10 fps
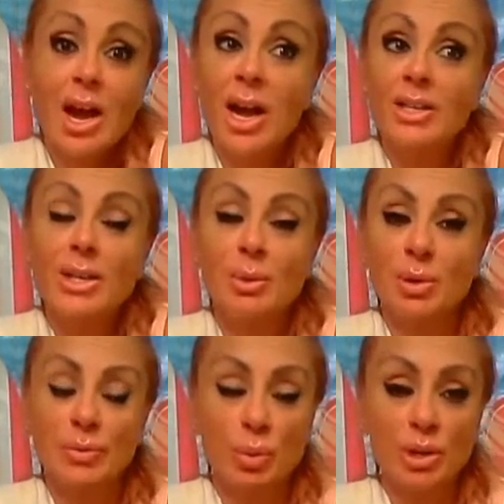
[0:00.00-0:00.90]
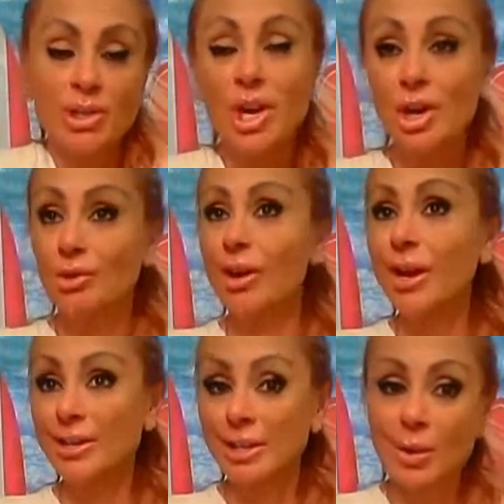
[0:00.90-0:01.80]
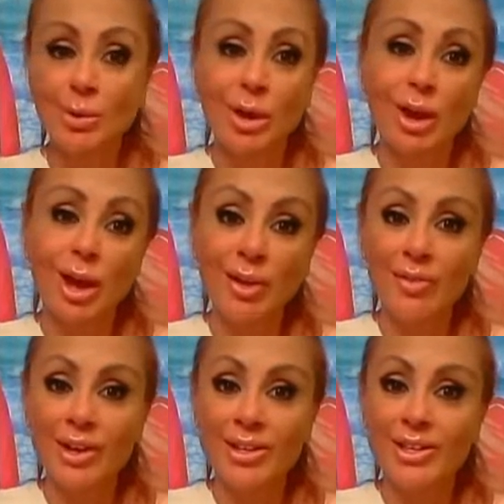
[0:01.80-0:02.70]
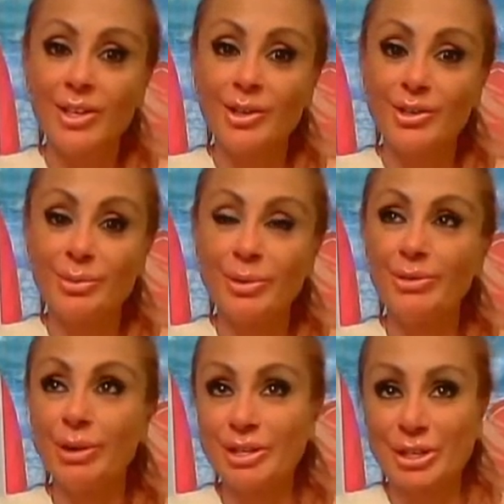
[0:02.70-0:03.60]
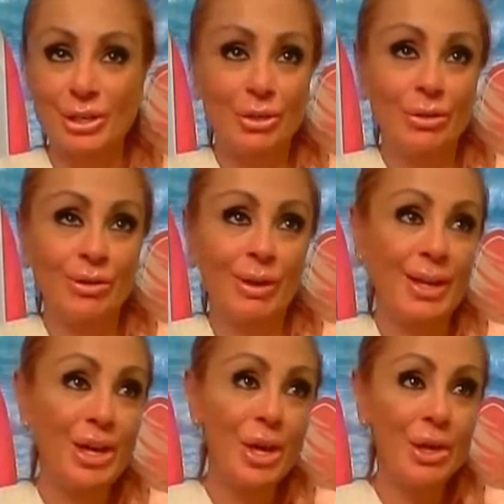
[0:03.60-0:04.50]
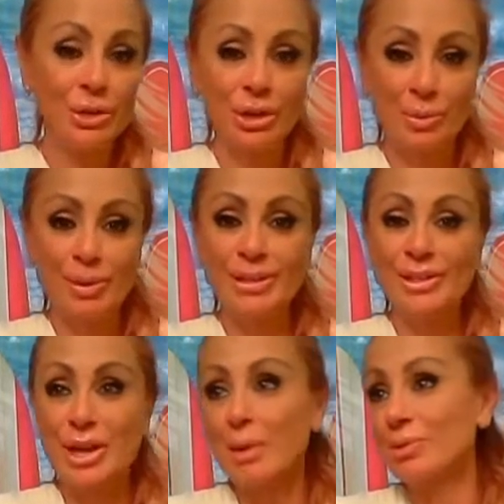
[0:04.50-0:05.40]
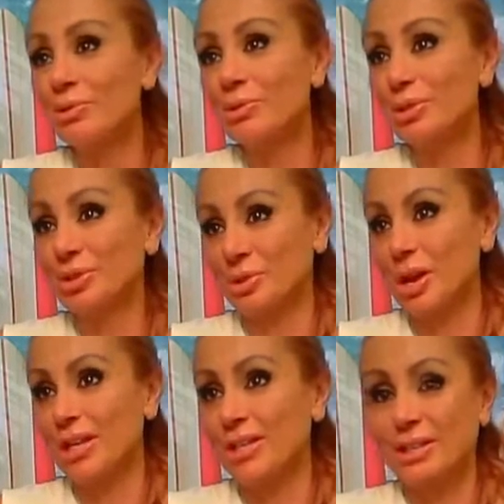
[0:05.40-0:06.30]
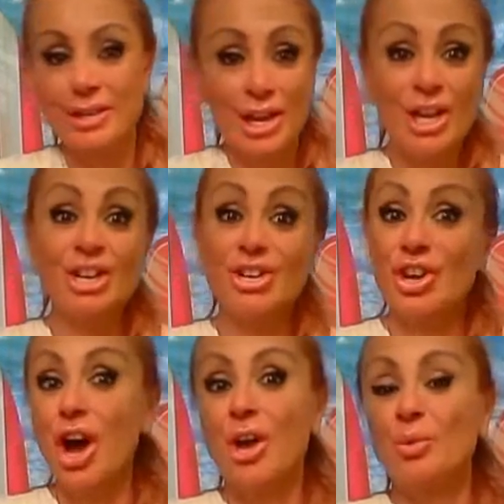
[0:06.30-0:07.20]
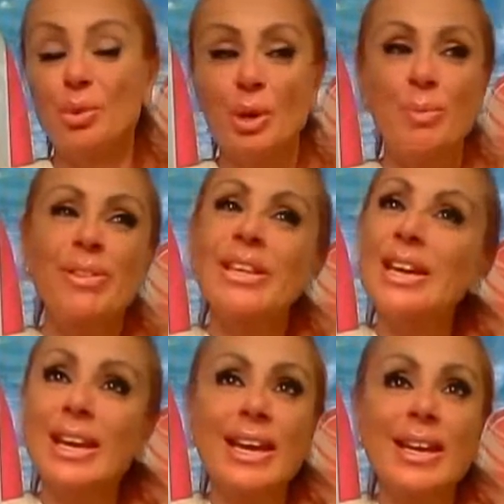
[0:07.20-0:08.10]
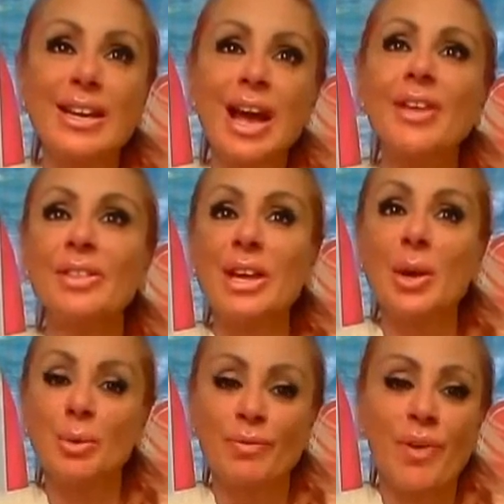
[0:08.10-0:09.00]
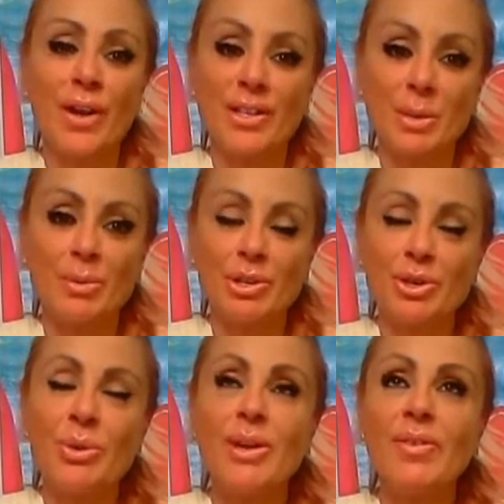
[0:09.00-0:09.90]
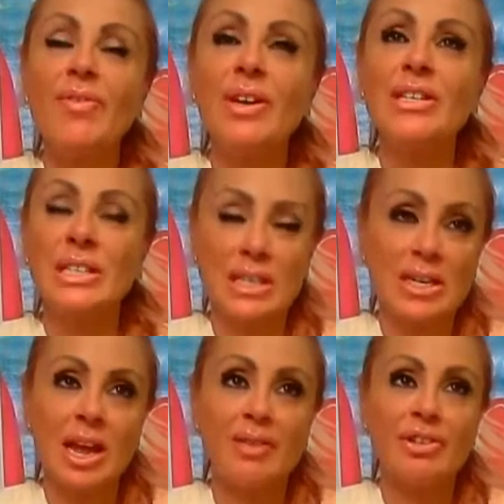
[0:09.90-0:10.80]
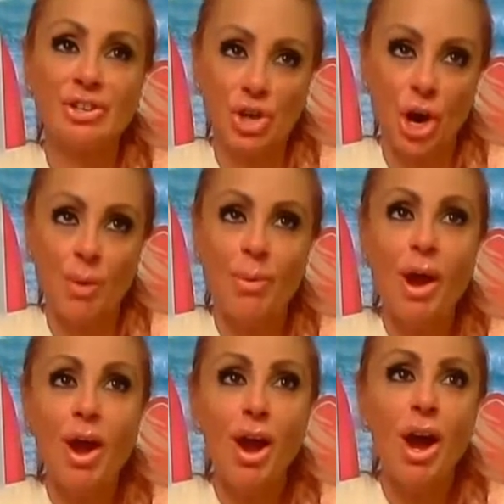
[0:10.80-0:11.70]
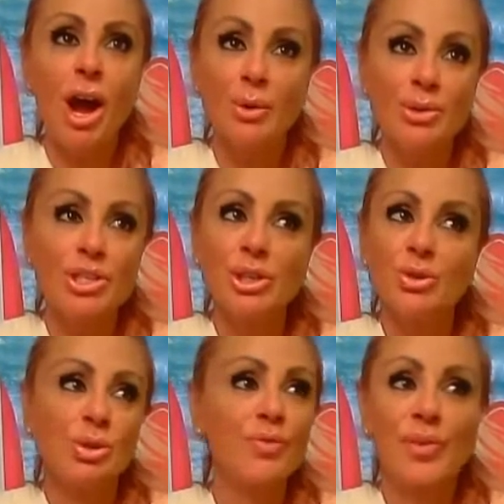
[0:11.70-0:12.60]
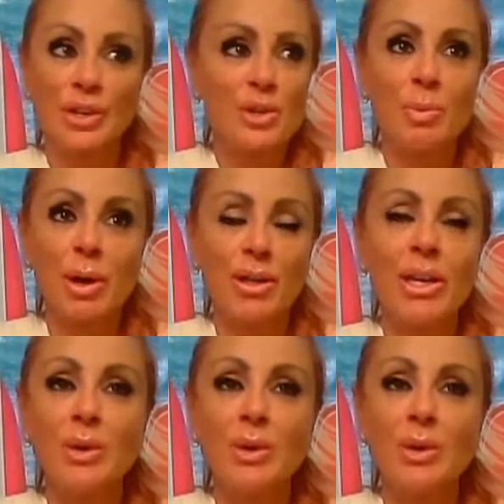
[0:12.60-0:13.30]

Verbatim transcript: I say whatever works. Granted, I would love, like, you know, to be rescued and, like, you know, be the damsel in distress and not work. But then again, I think I would find something to do. Even if I didn't have a job, I would still do the fetish modeling.